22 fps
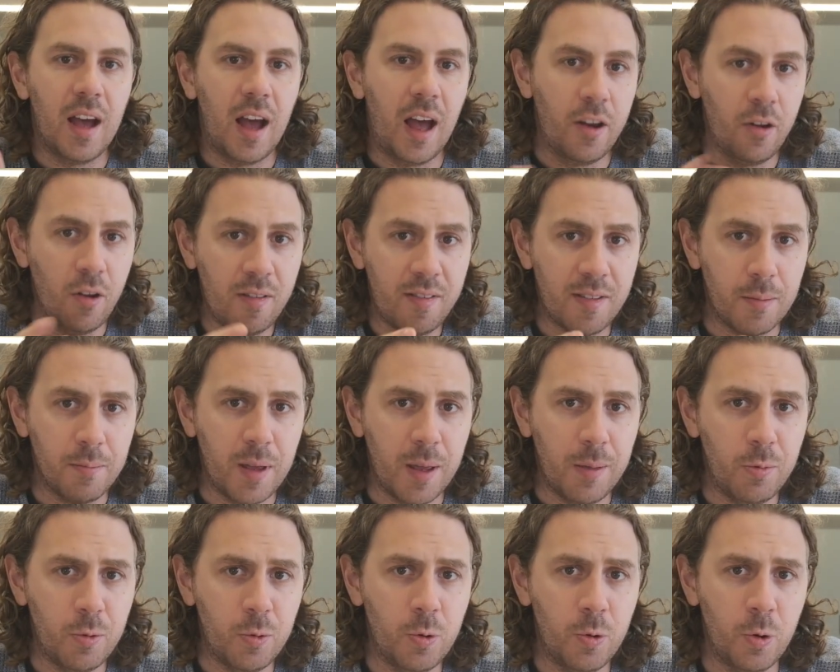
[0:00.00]
I know some
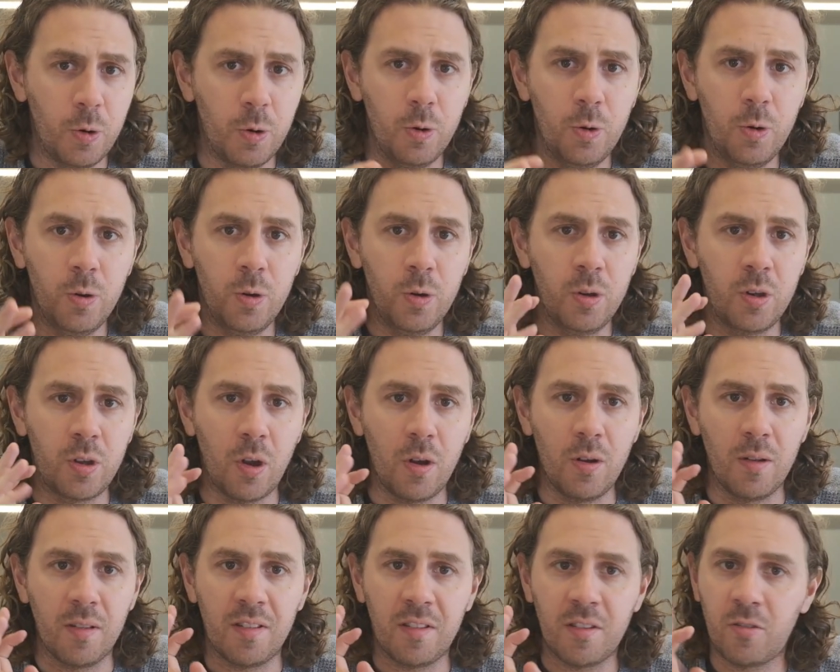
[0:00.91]
people who
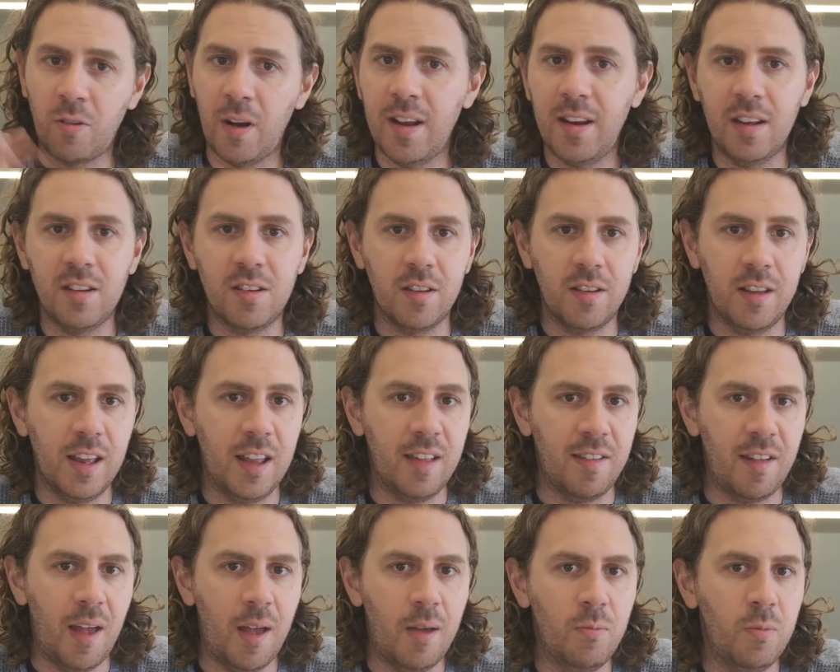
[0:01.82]
go straight into the
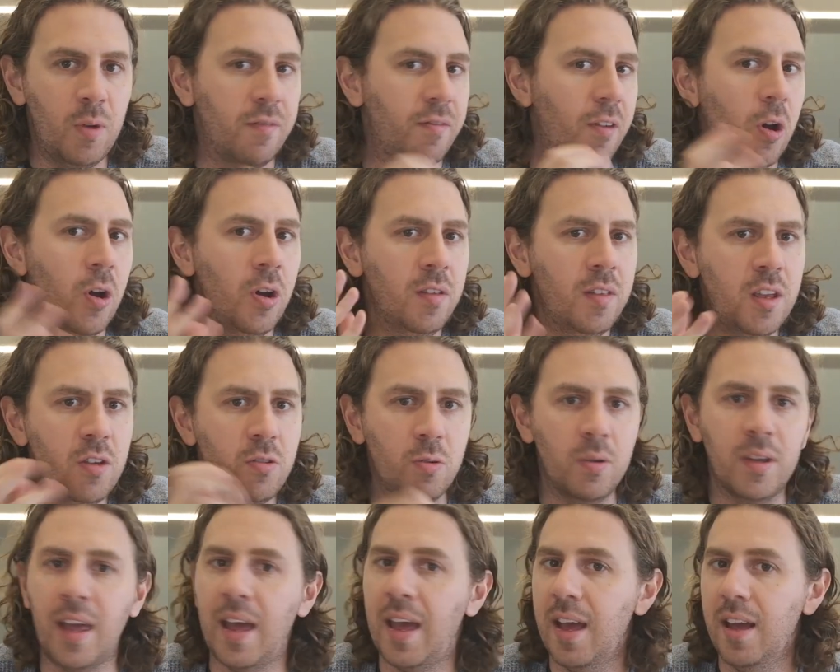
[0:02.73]
exam with only
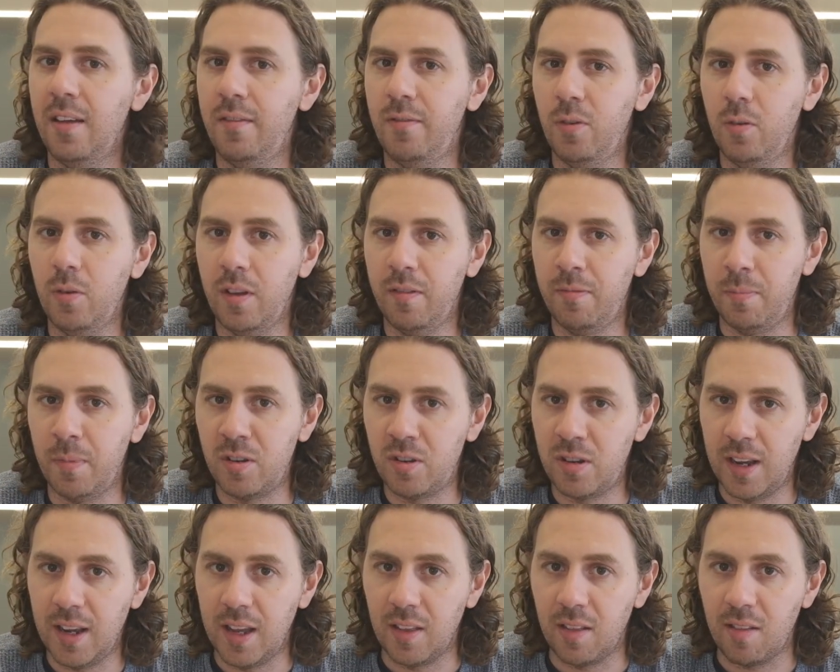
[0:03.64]
doing a handful of
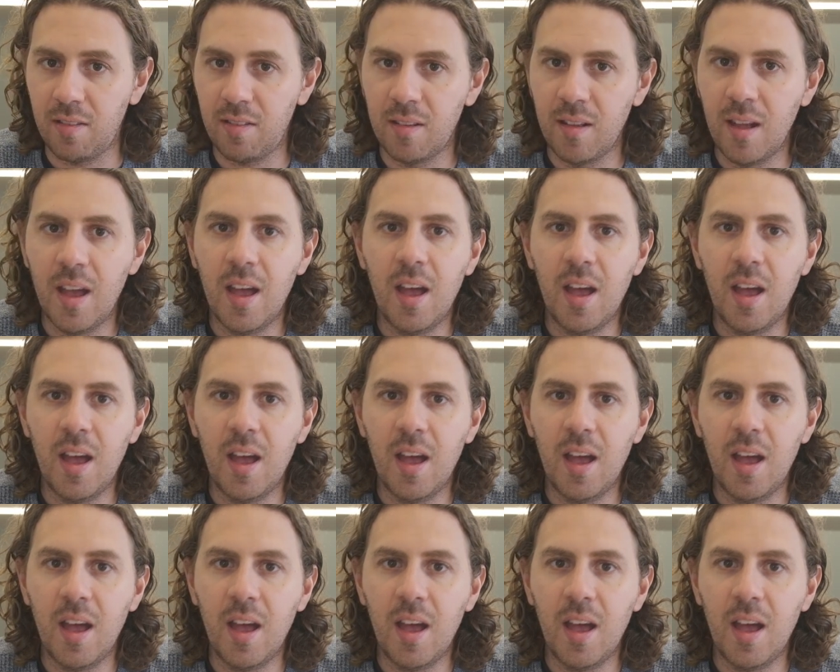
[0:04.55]
machines.